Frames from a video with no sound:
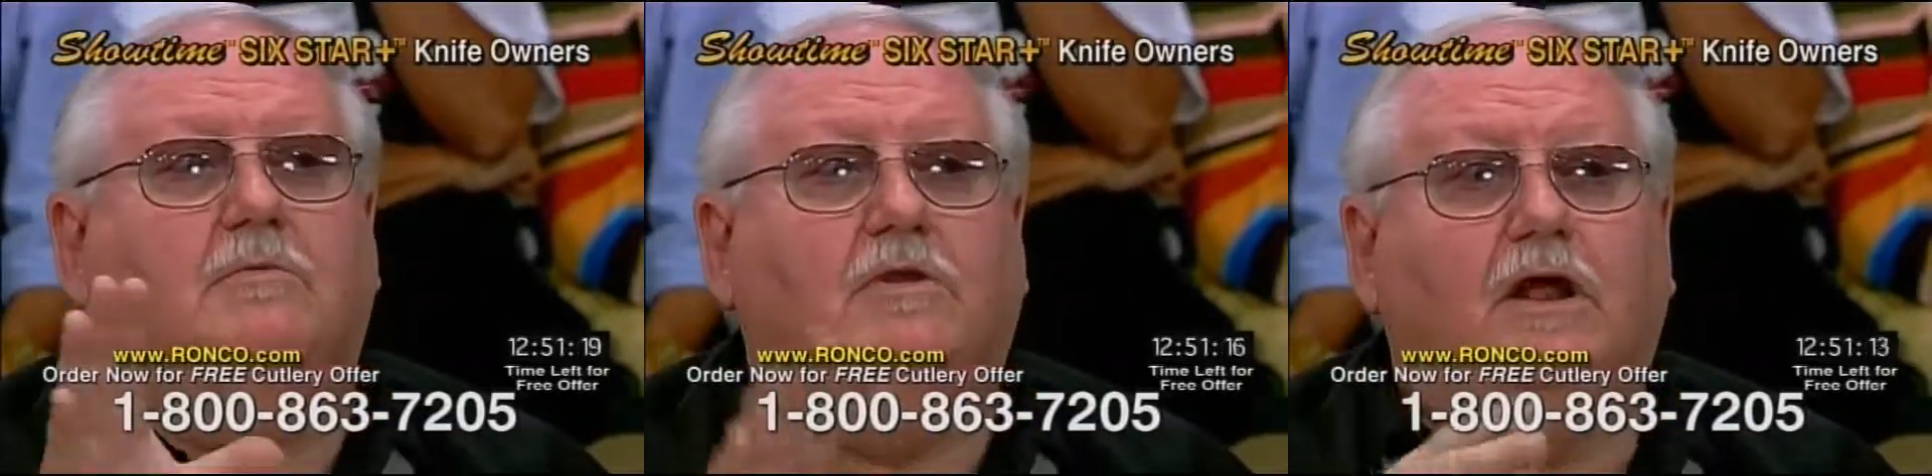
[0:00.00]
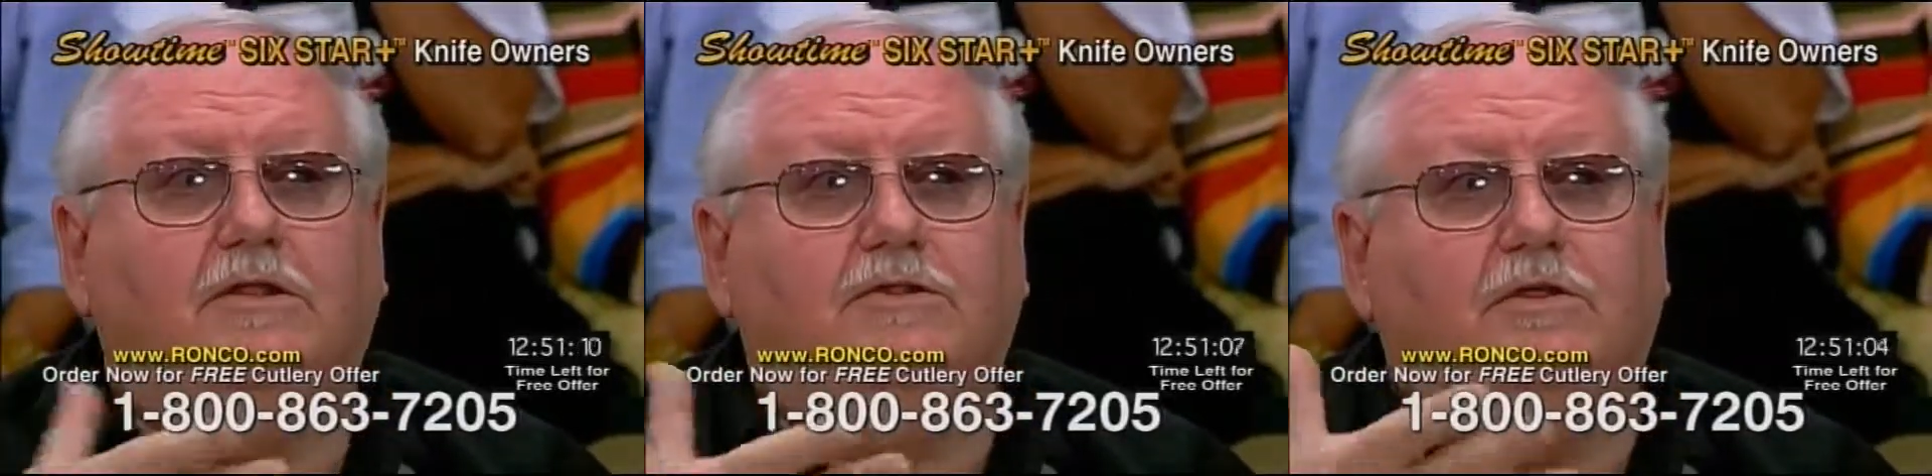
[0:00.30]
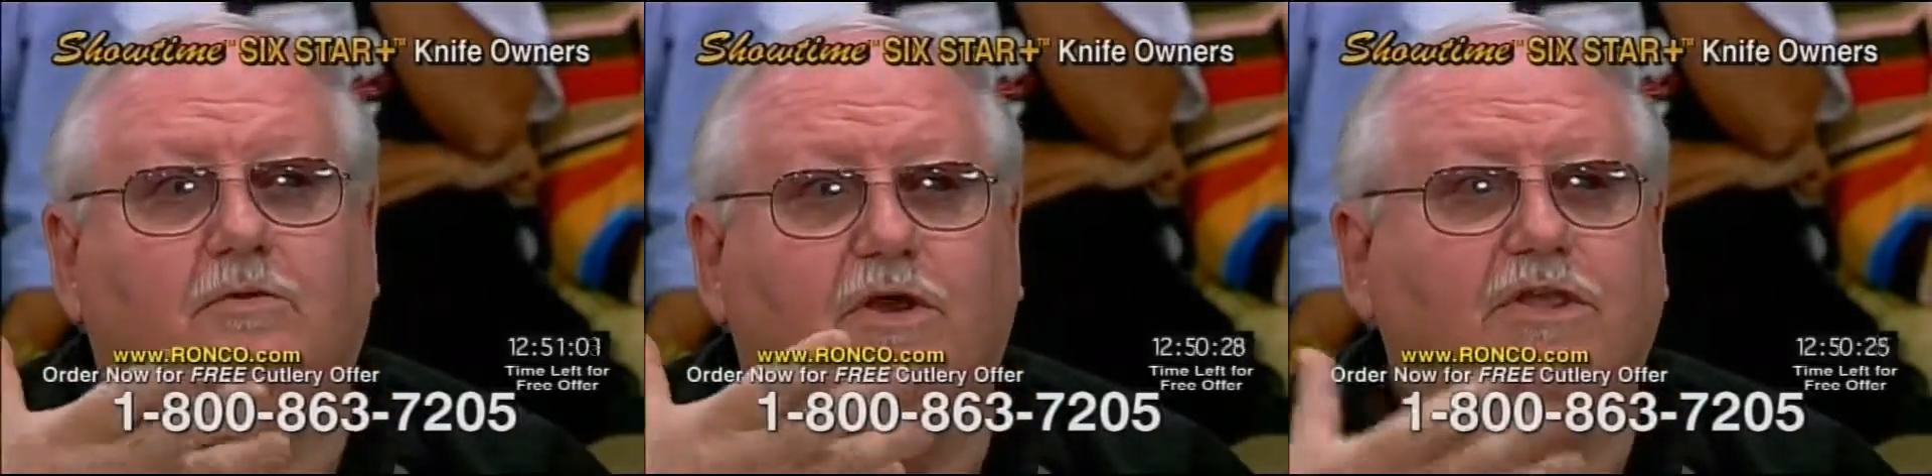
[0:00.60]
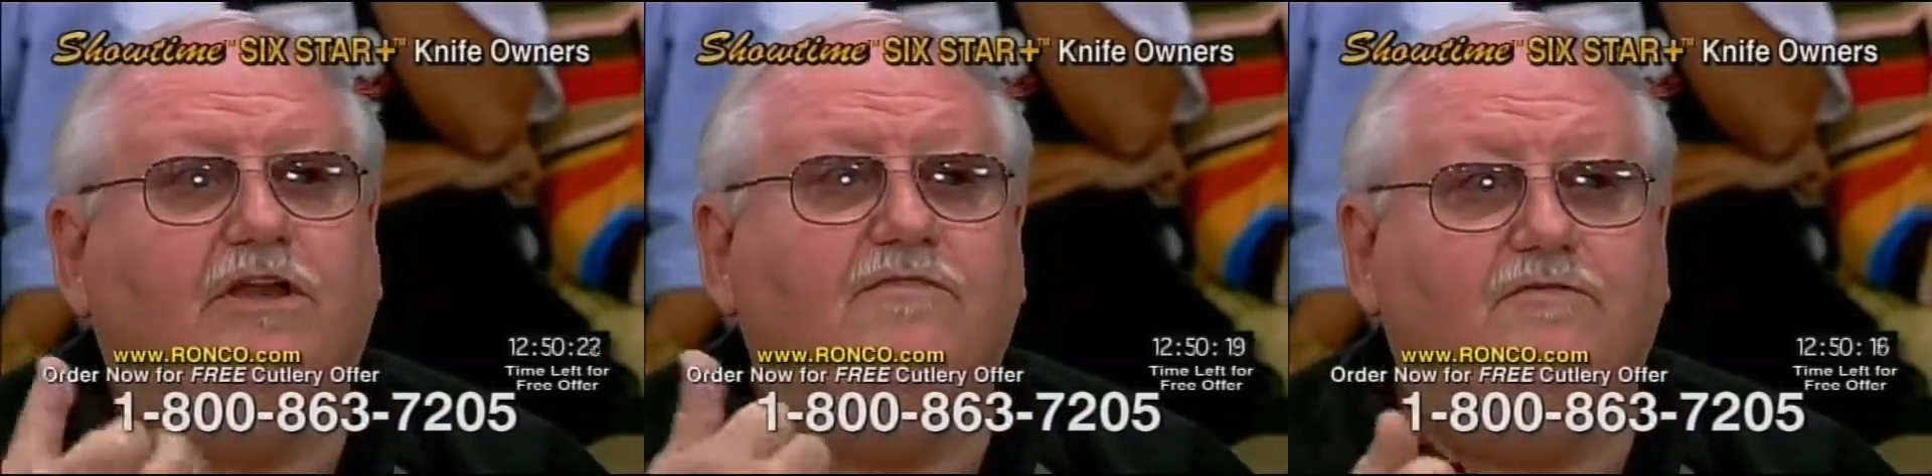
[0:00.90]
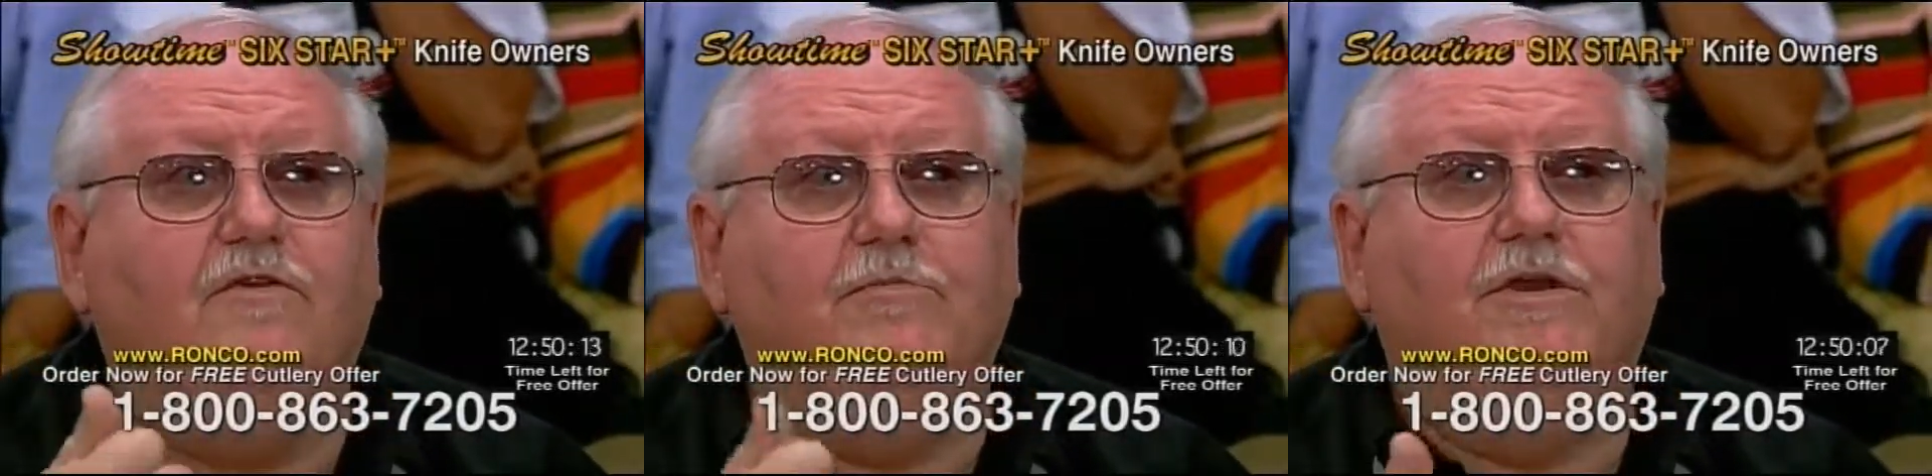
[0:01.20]
but also the way they
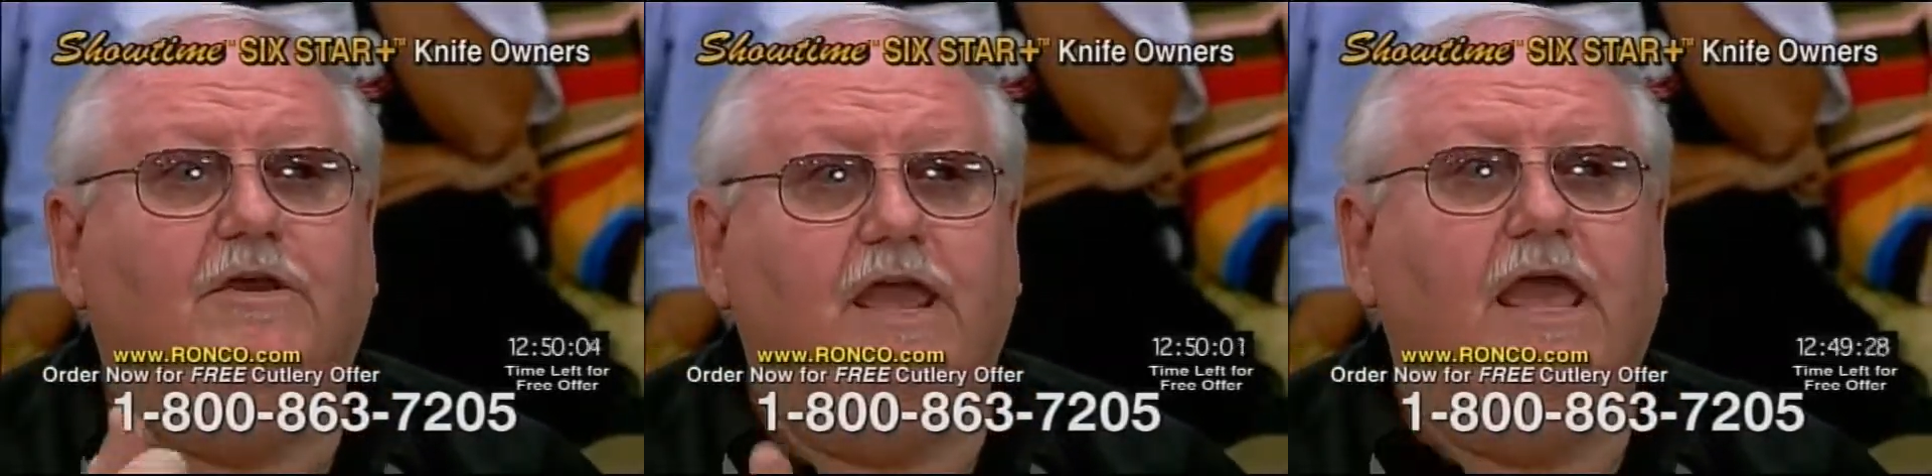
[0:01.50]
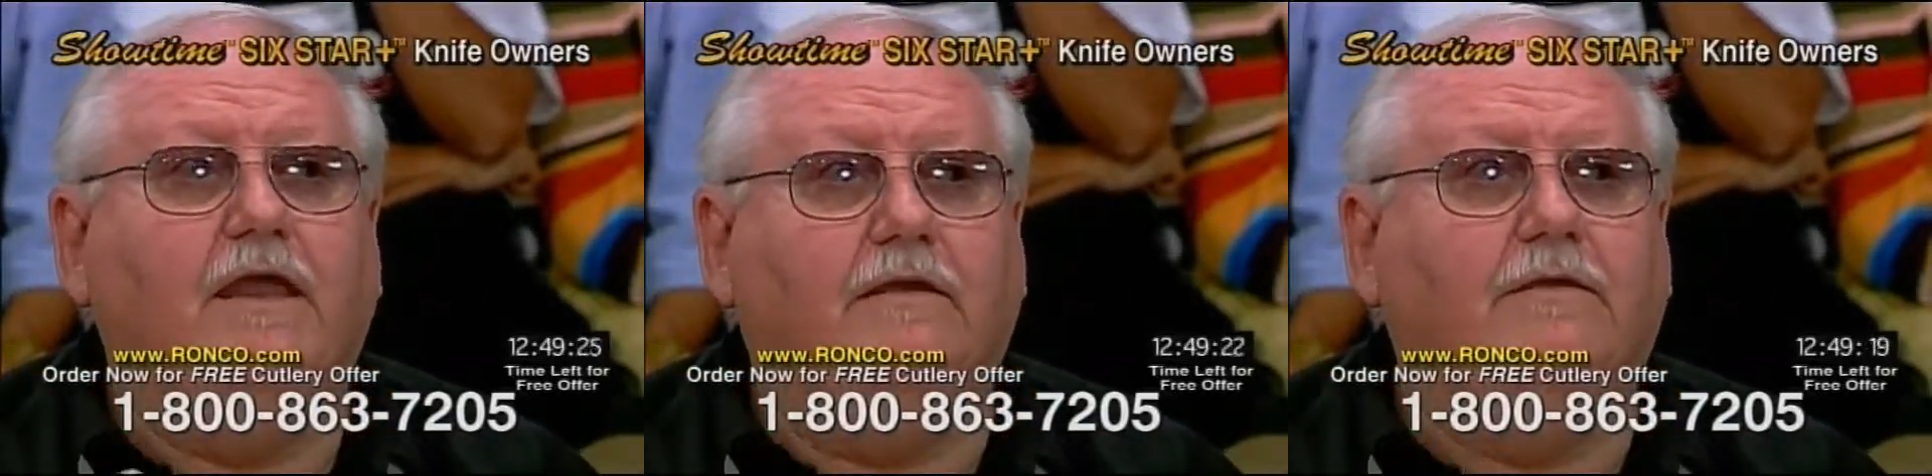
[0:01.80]
conform to your hand.